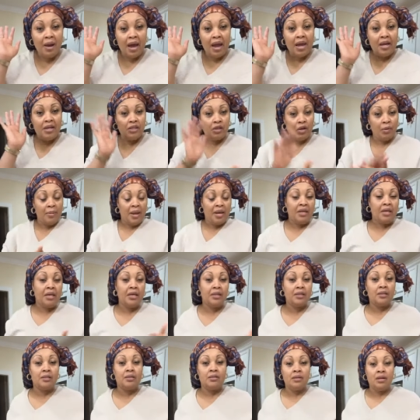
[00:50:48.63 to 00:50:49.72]
putting my hands on my
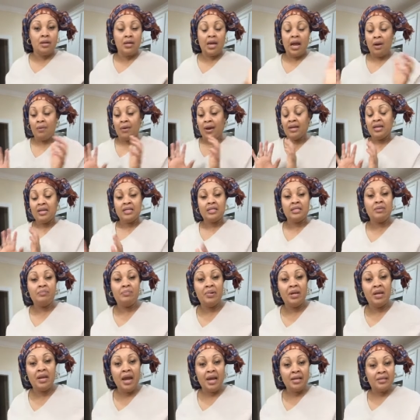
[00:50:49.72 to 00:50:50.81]
kids now i
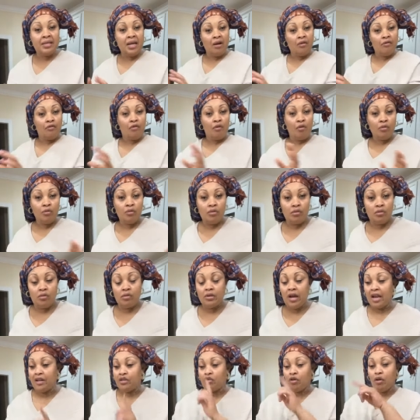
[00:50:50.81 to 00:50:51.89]
discipline i take
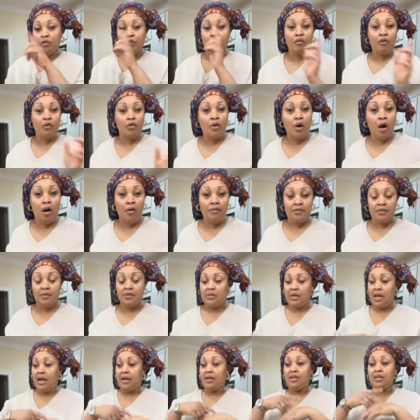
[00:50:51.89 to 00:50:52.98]
phones i turn phone
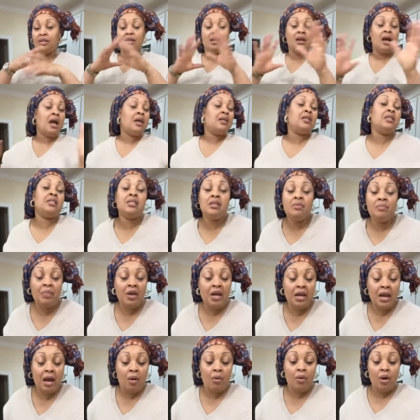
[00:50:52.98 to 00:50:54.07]
off i i
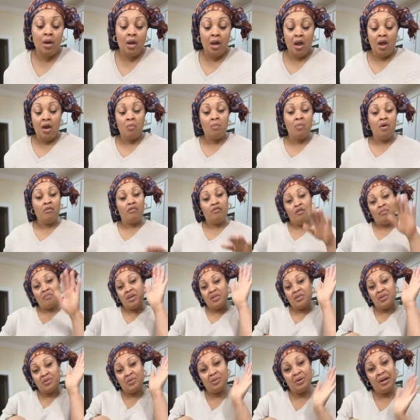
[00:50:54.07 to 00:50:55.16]
discipline now but
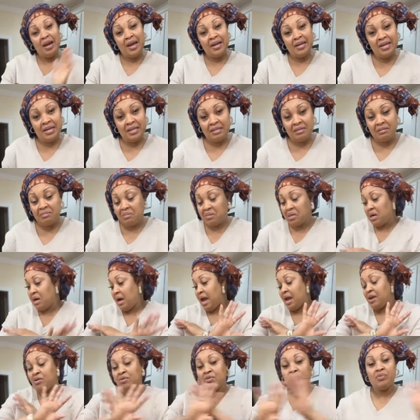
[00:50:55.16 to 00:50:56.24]
for me to do like this
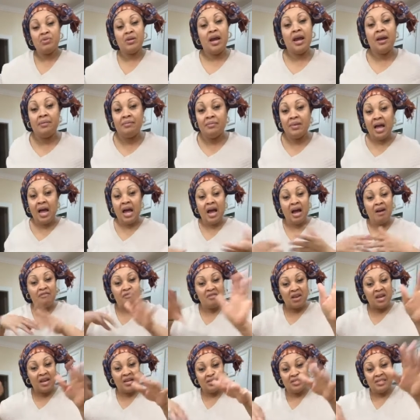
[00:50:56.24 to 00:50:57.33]
no i don't do that that
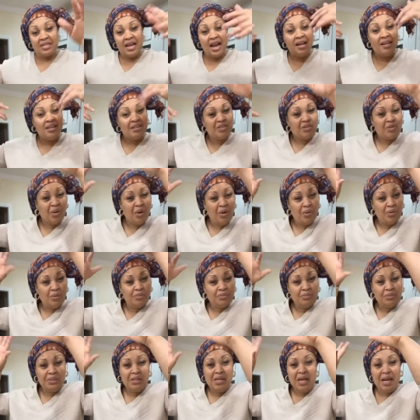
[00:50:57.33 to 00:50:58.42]
african style is
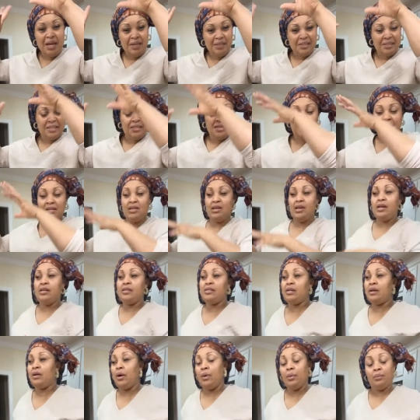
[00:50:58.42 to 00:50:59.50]
gone years and
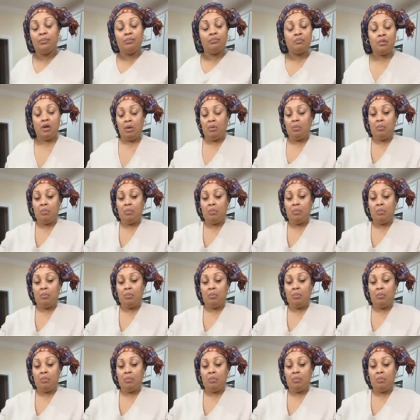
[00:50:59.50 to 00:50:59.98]
years ago